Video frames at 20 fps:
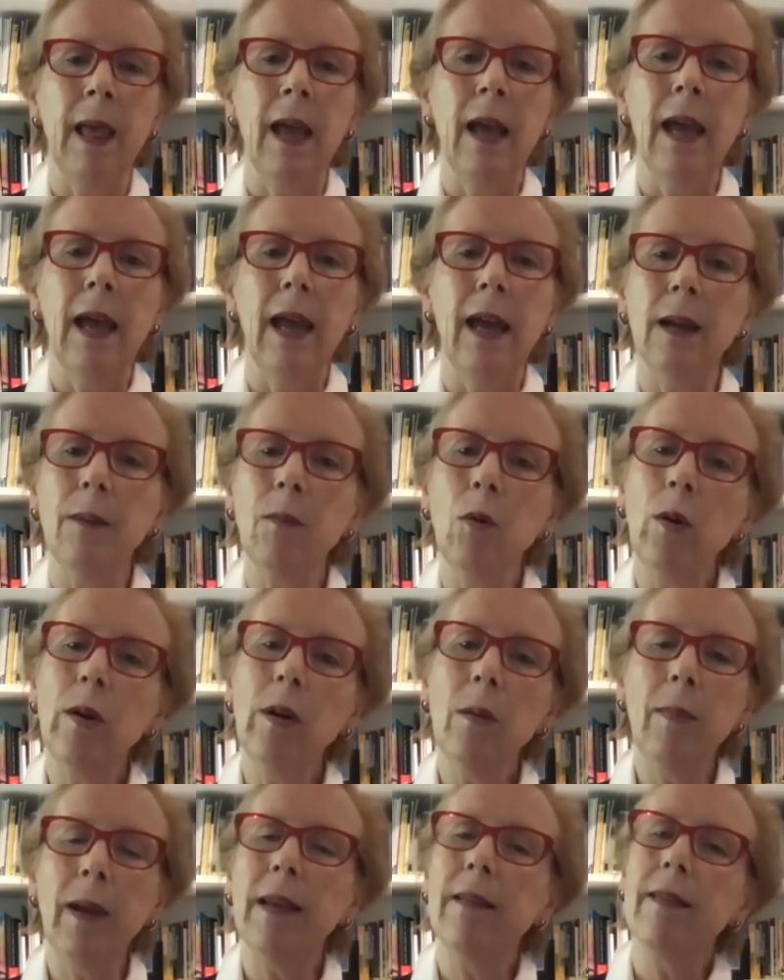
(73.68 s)
And I'm going
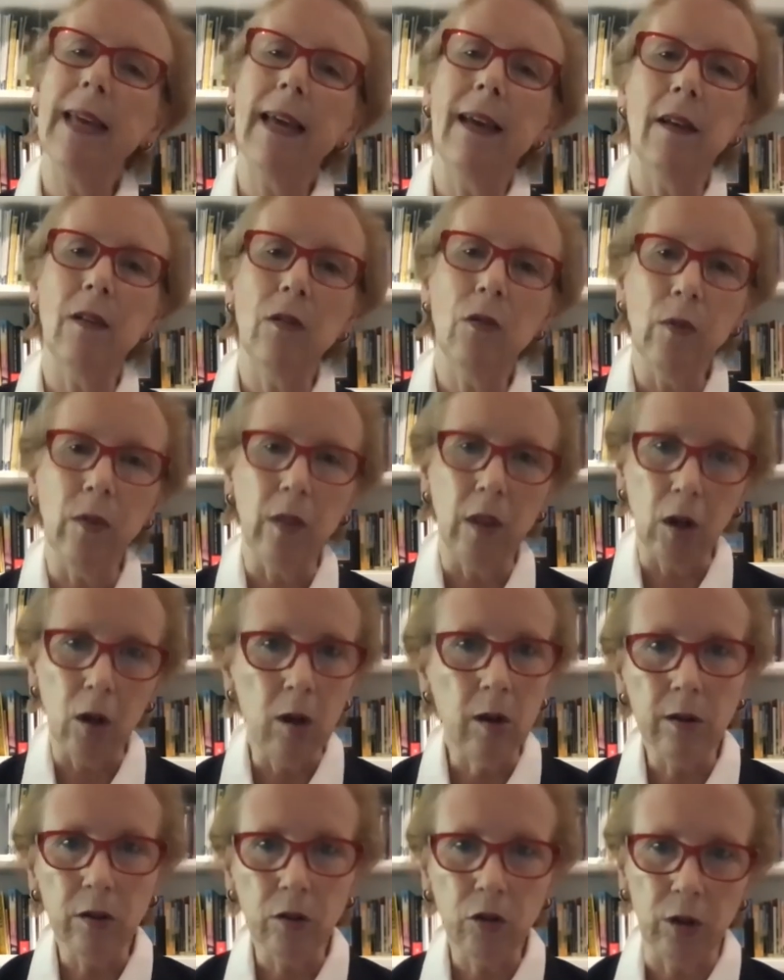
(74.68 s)
to make the case for the
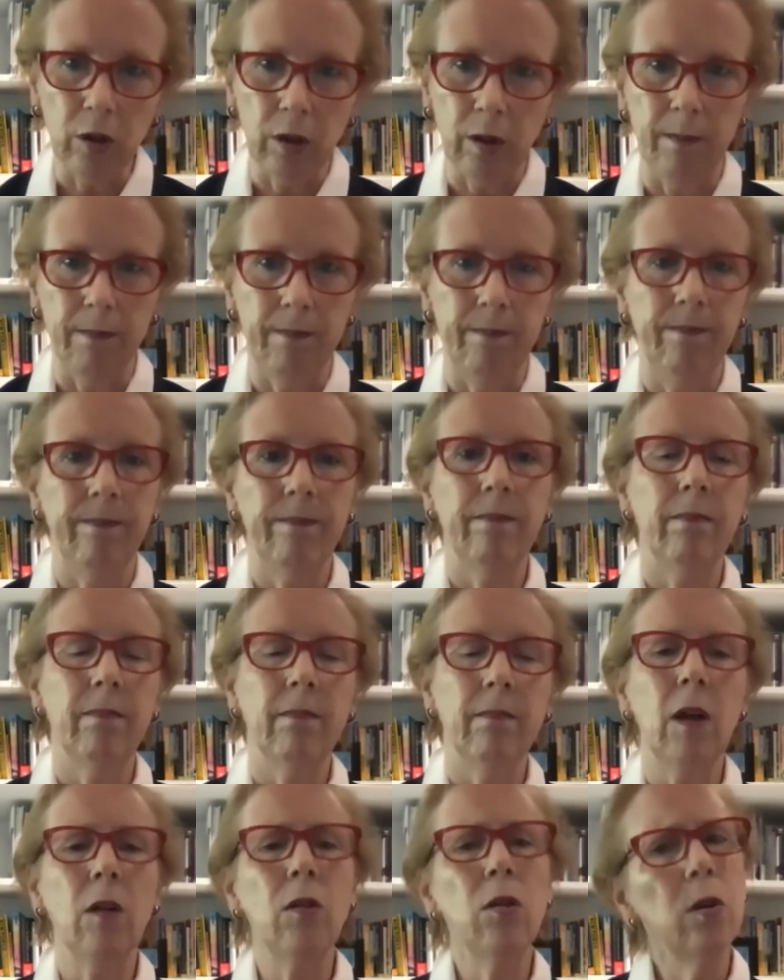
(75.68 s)
long term,
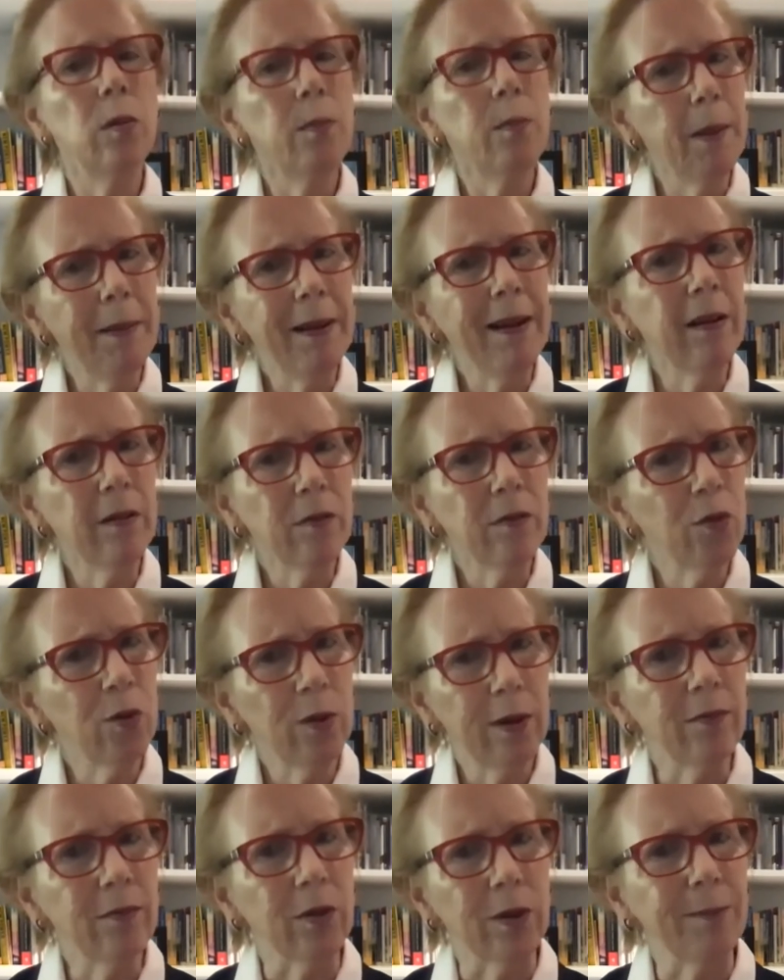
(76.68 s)
although maybe not
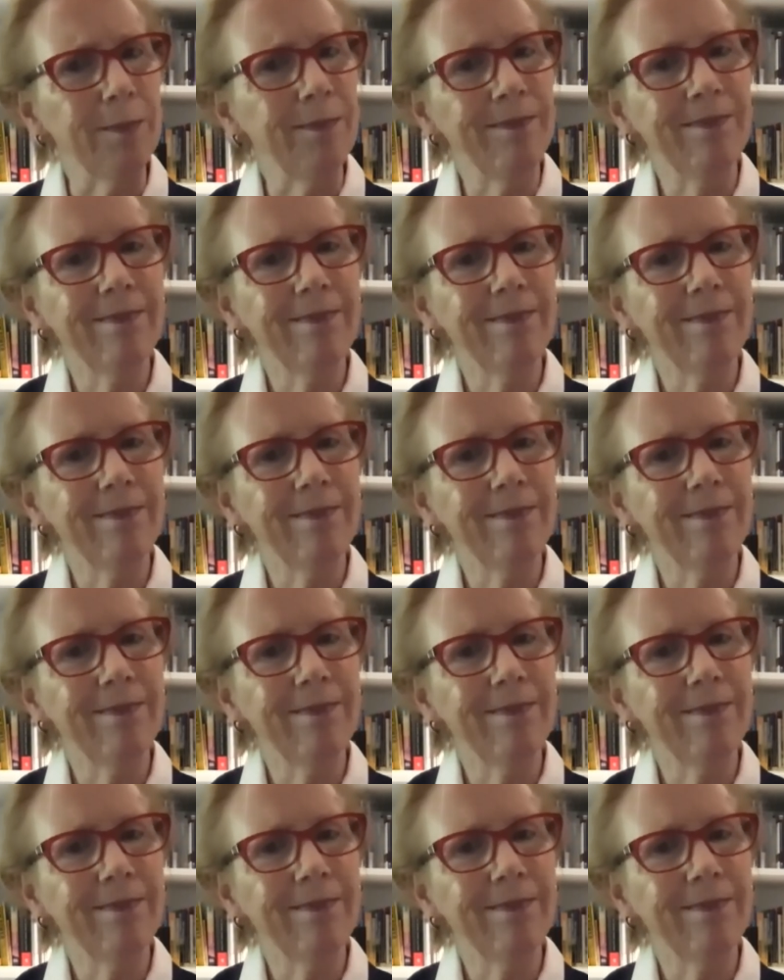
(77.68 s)
forever.